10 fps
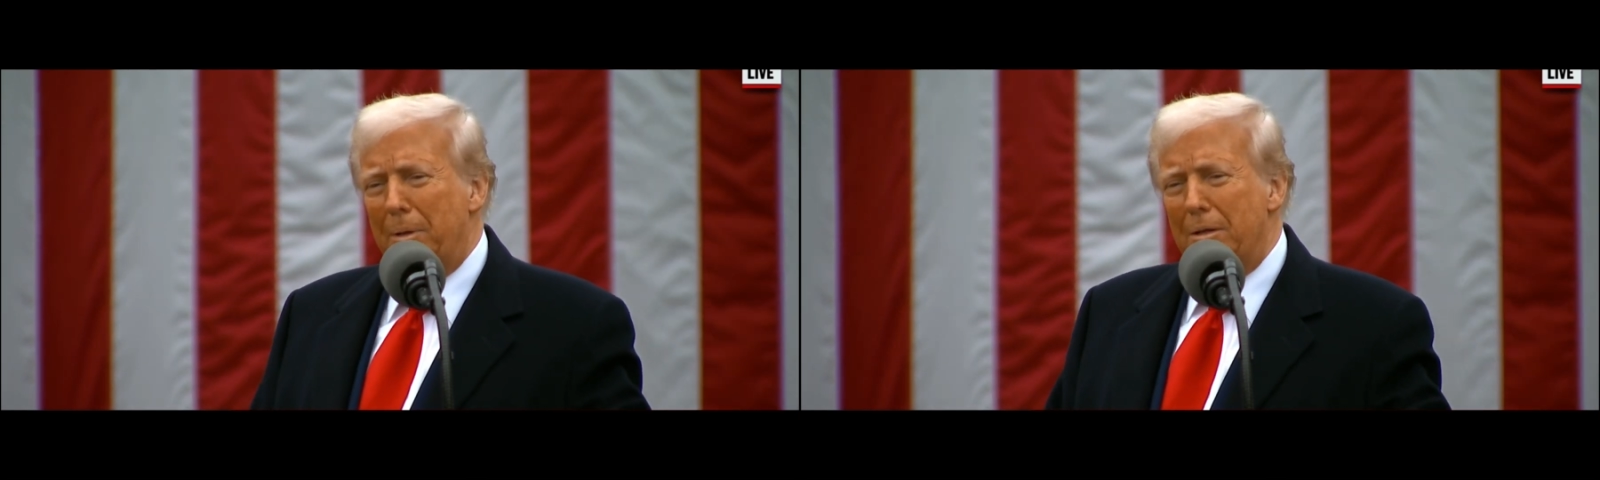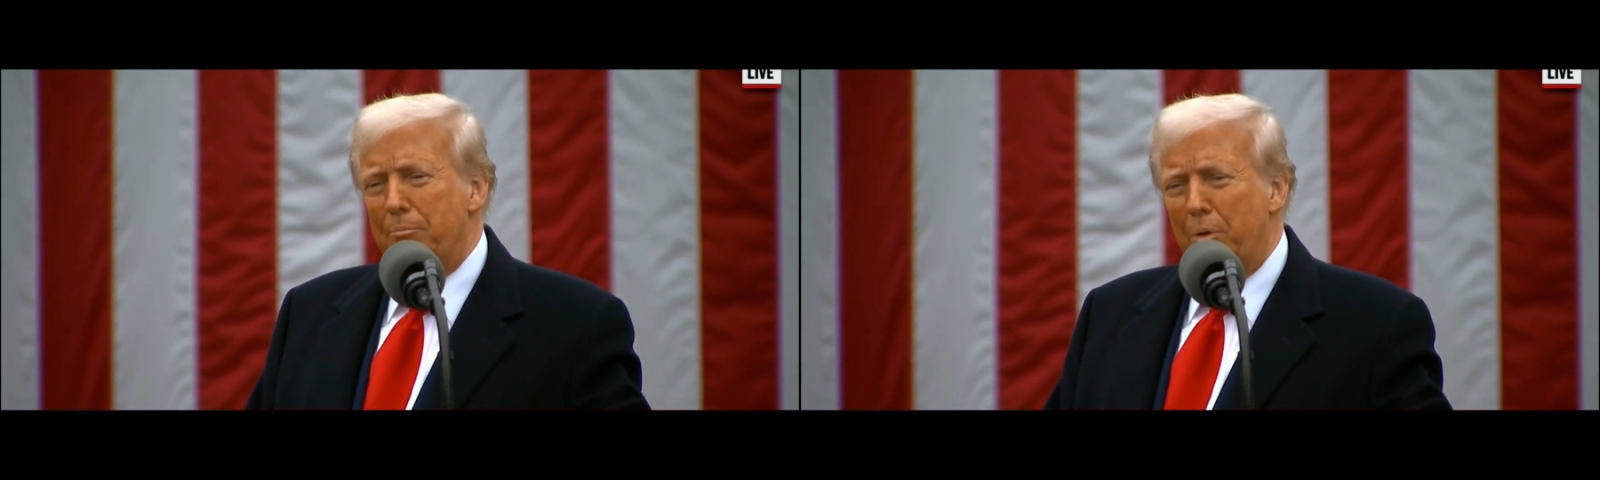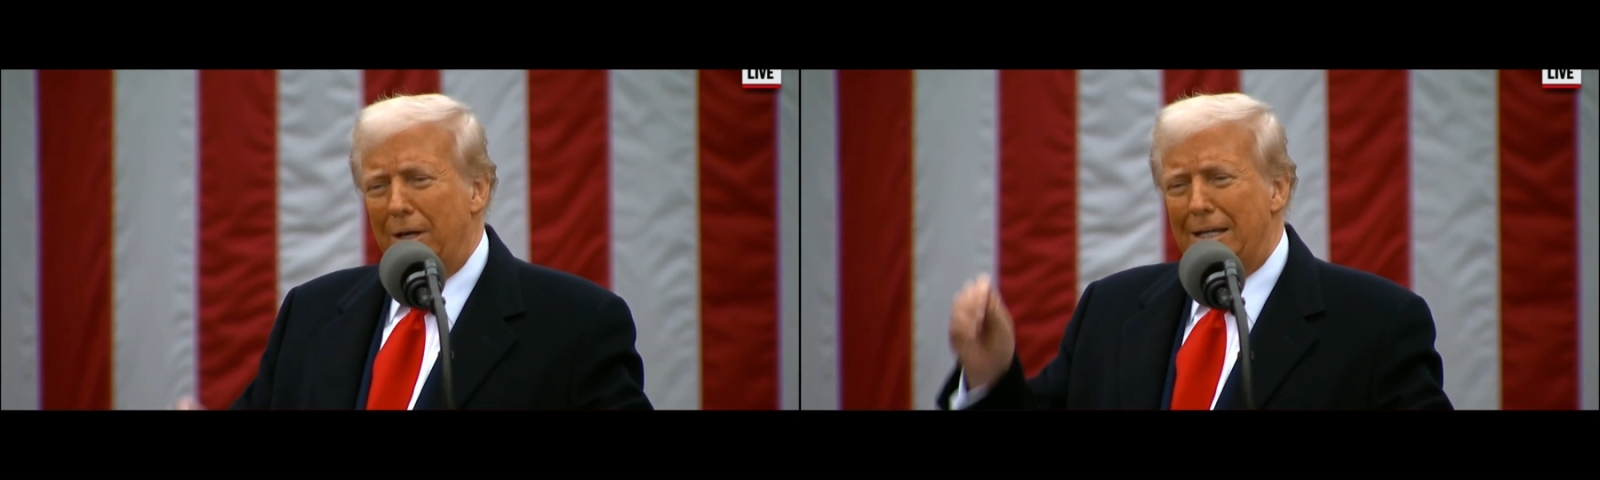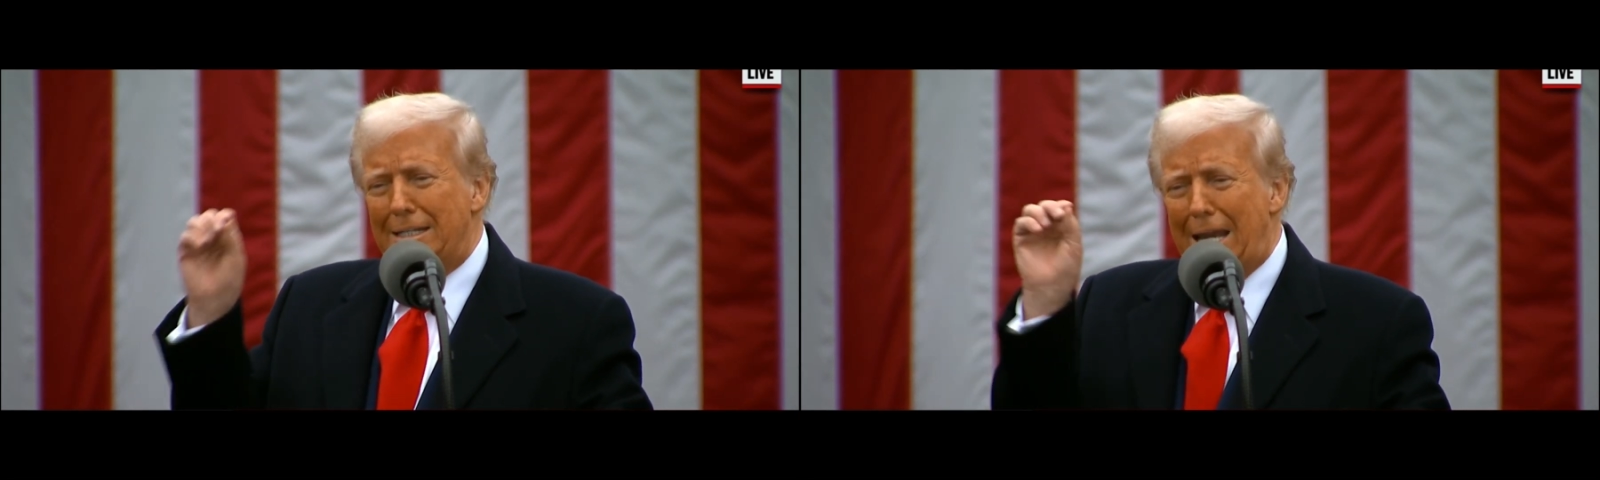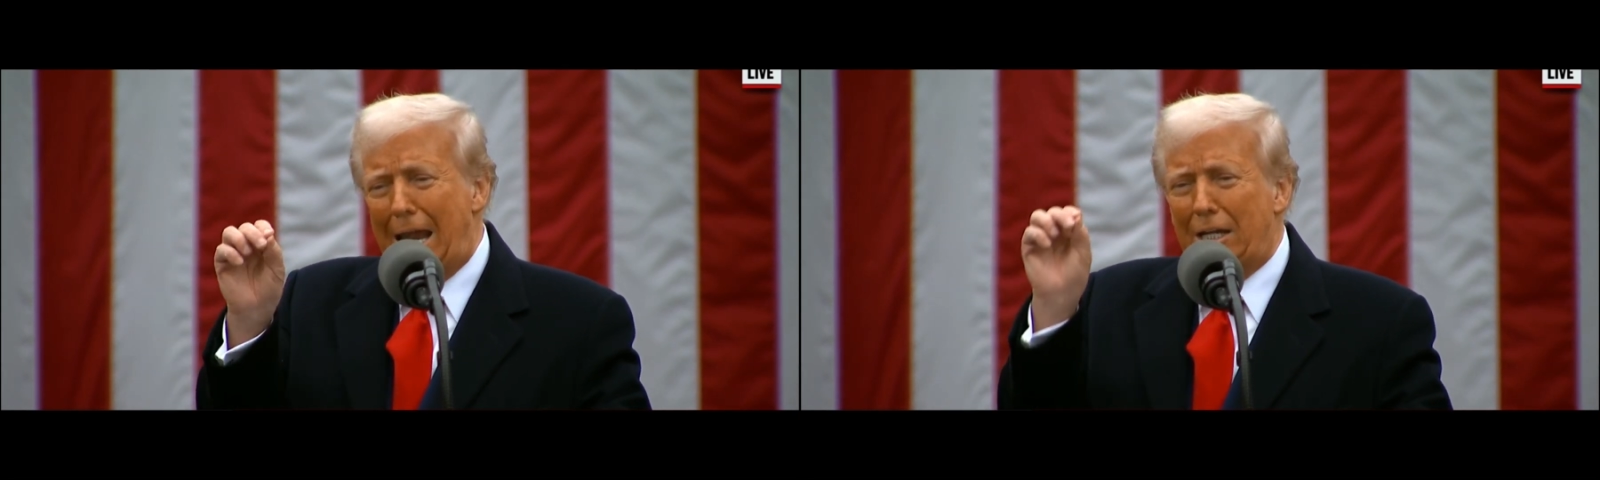and putting
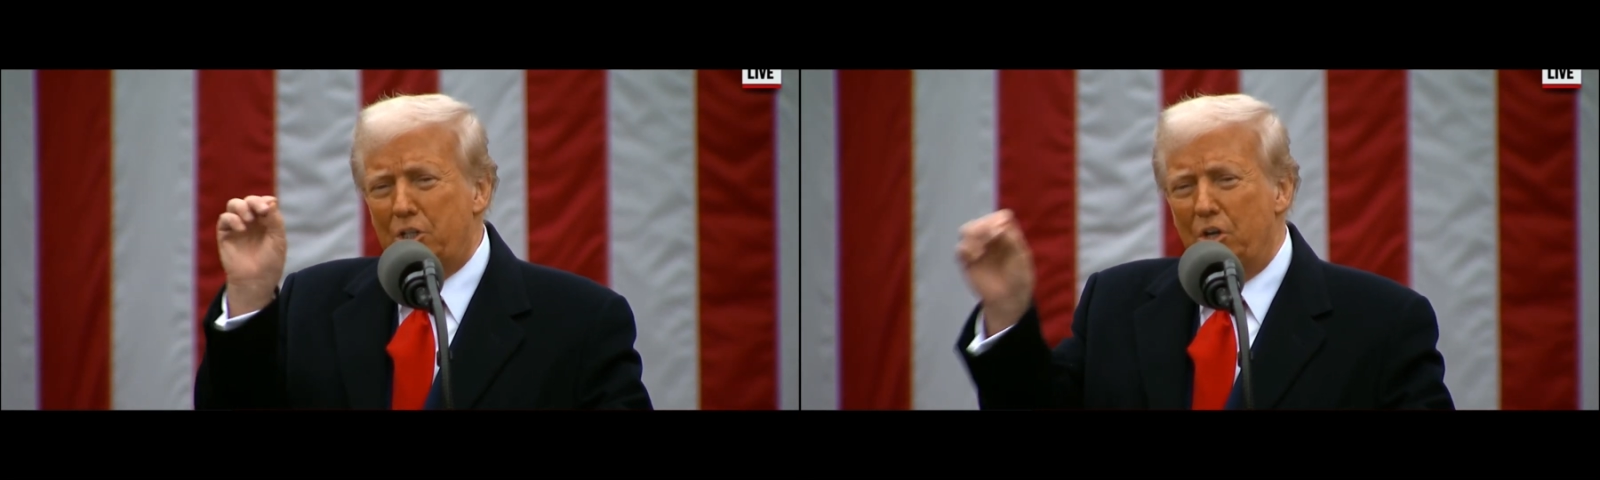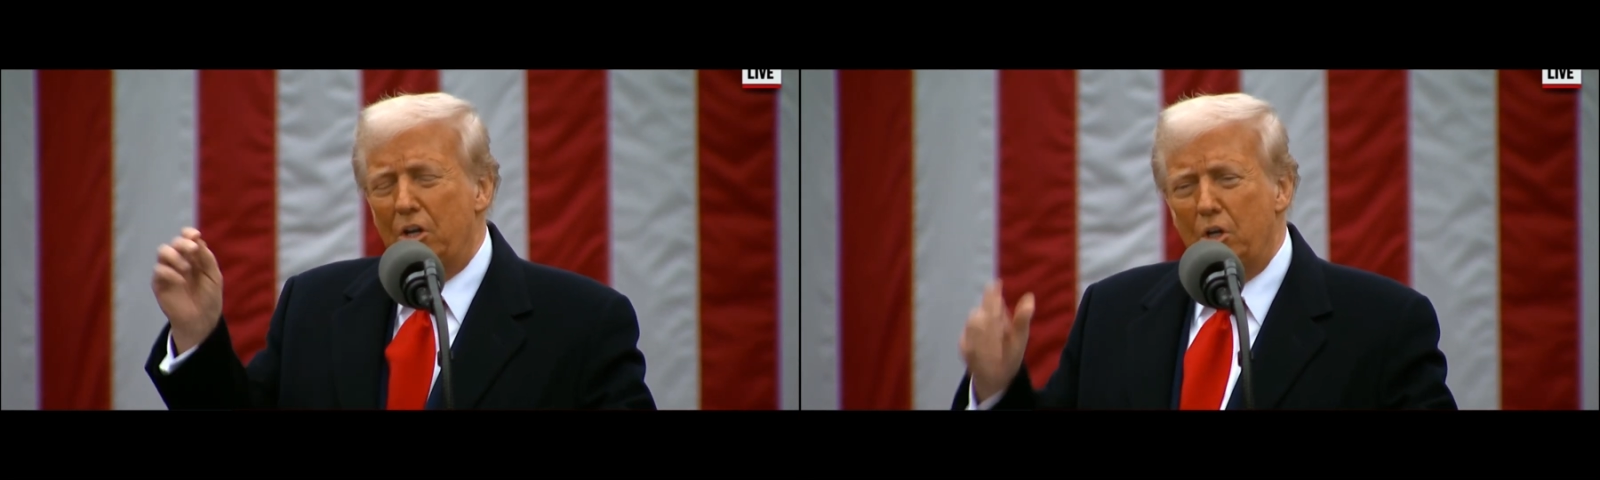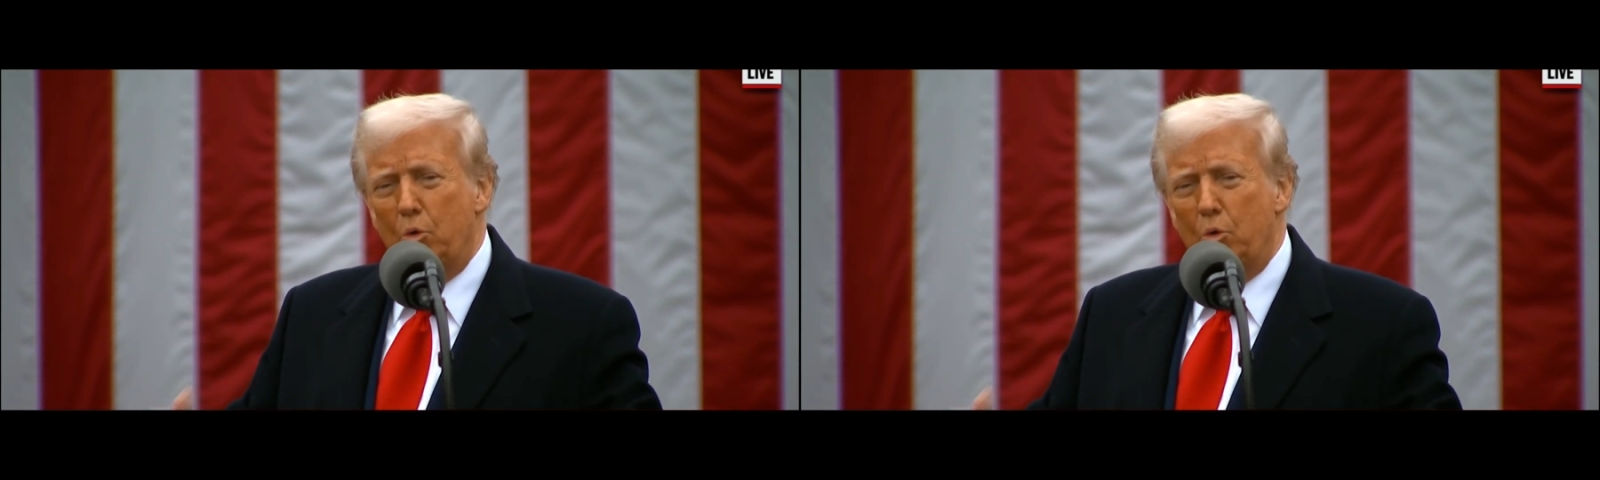tax on it.